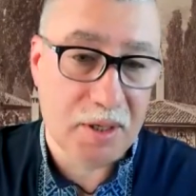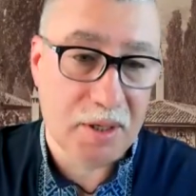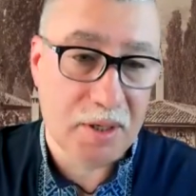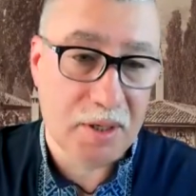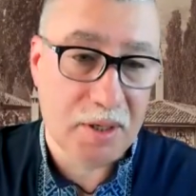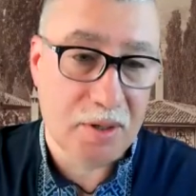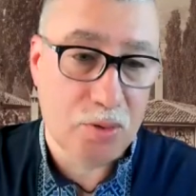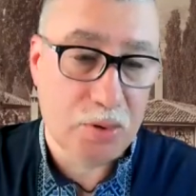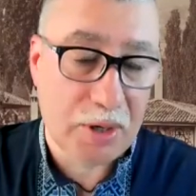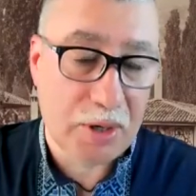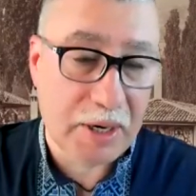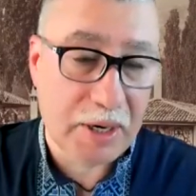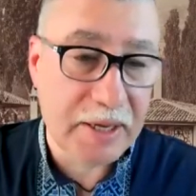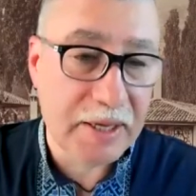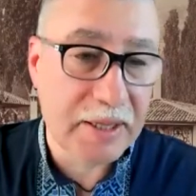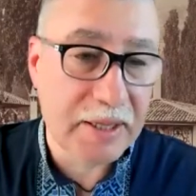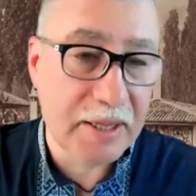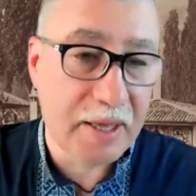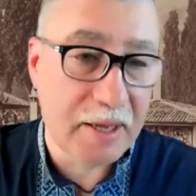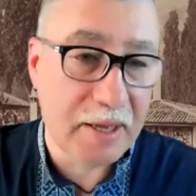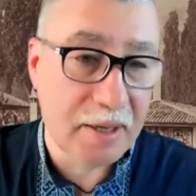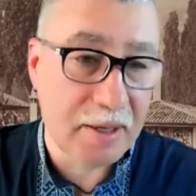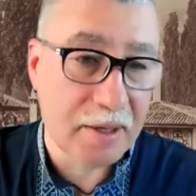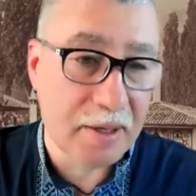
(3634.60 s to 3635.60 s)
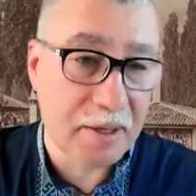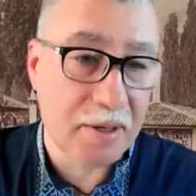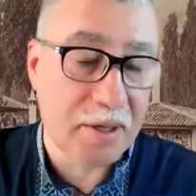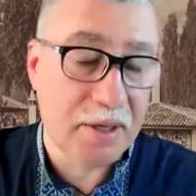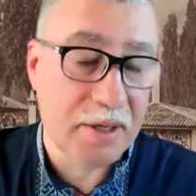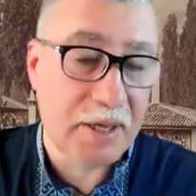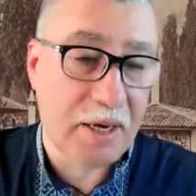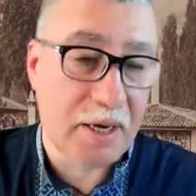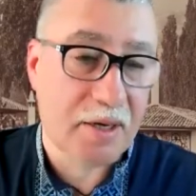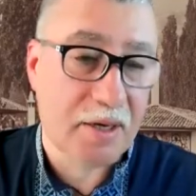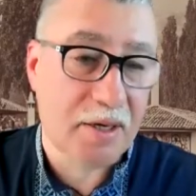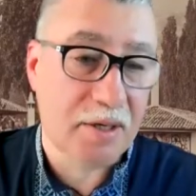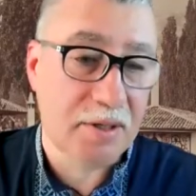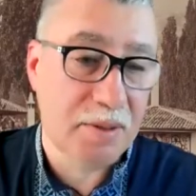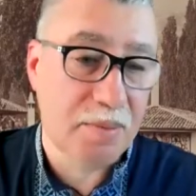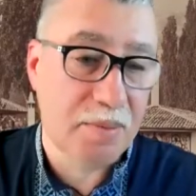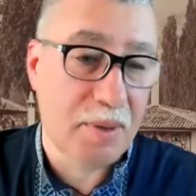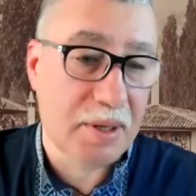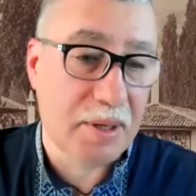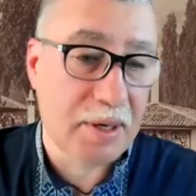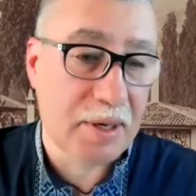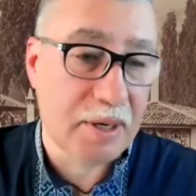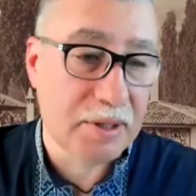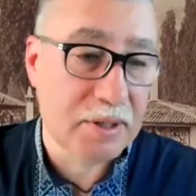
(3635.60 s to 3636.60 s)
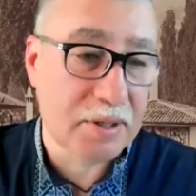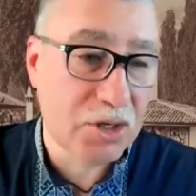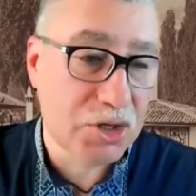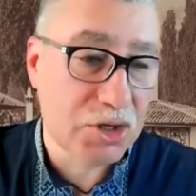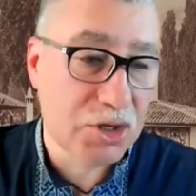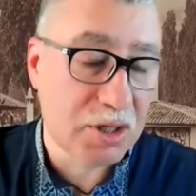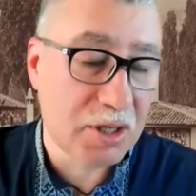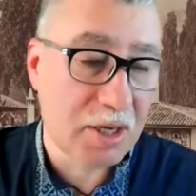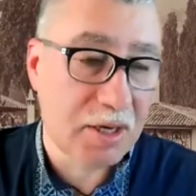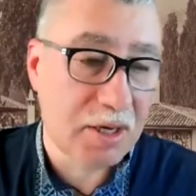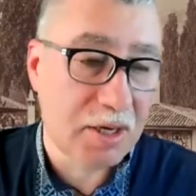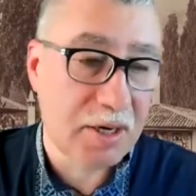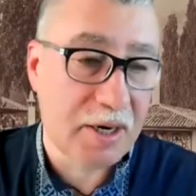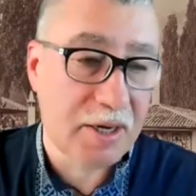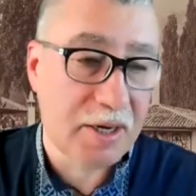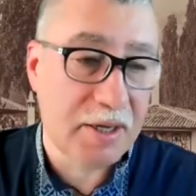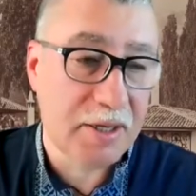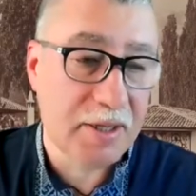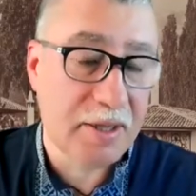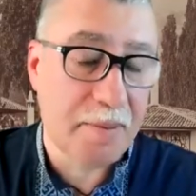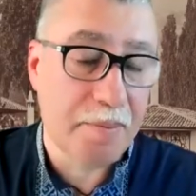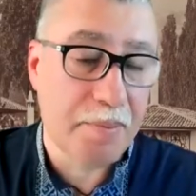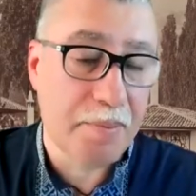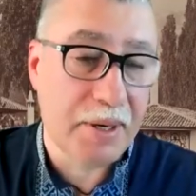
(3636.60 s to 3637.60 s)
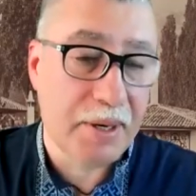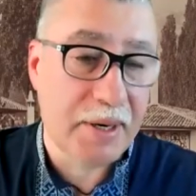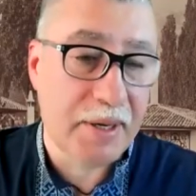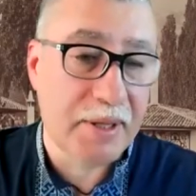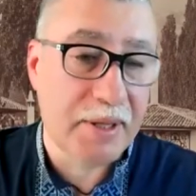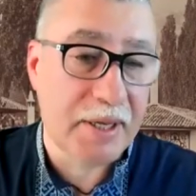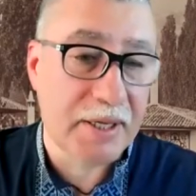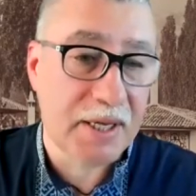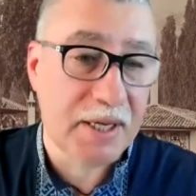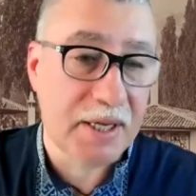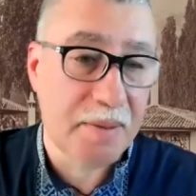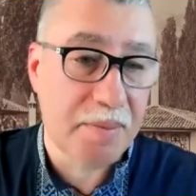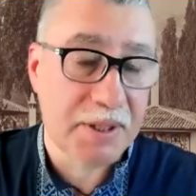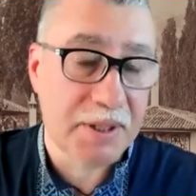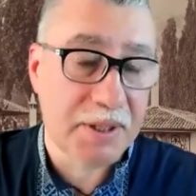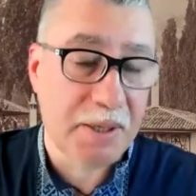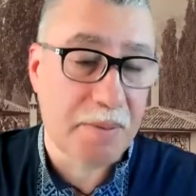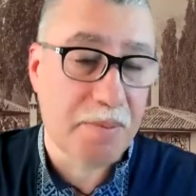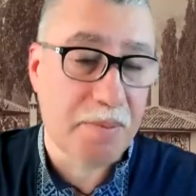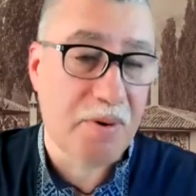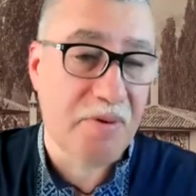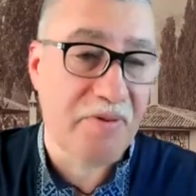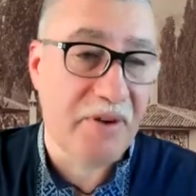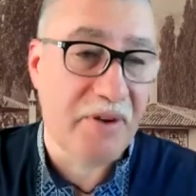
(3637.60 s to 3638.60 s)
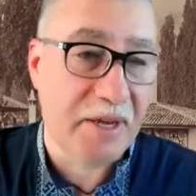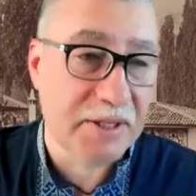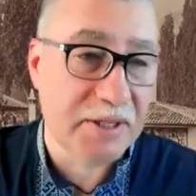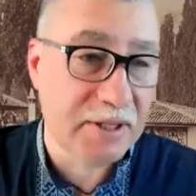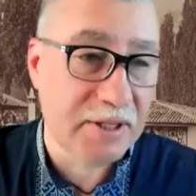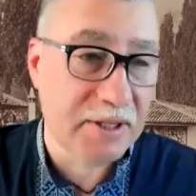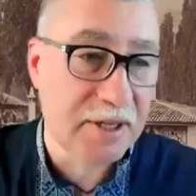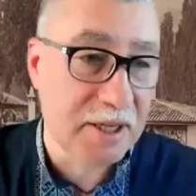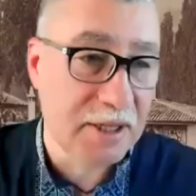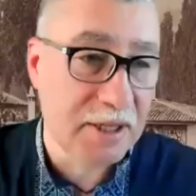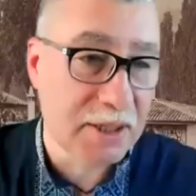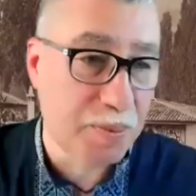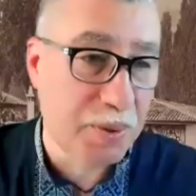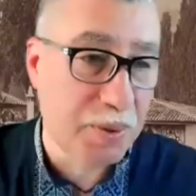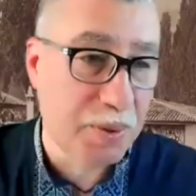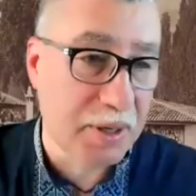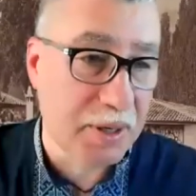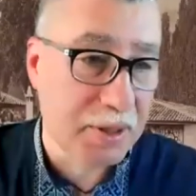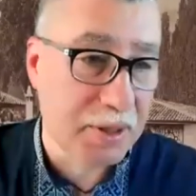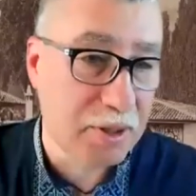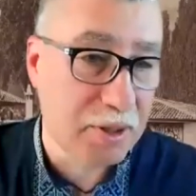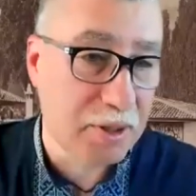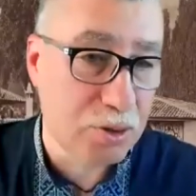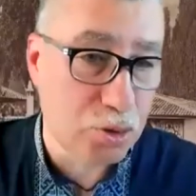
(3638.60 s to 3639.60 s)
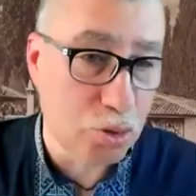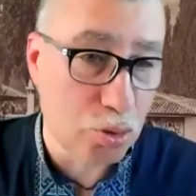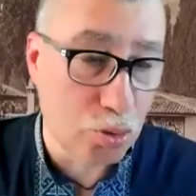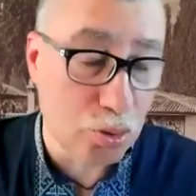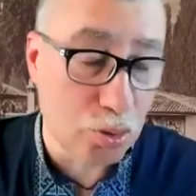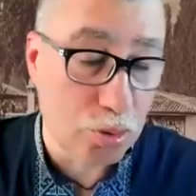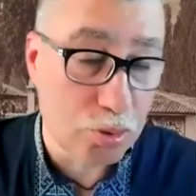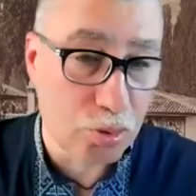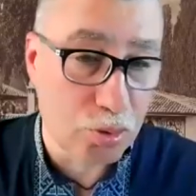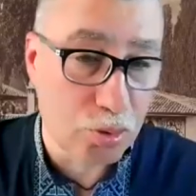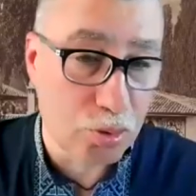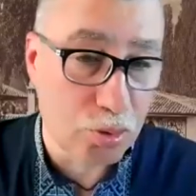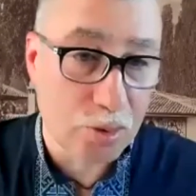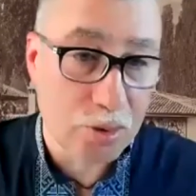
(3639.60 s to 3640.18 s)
And Ukraine, as a democratic country, takes on the responsibility to preserve this culture.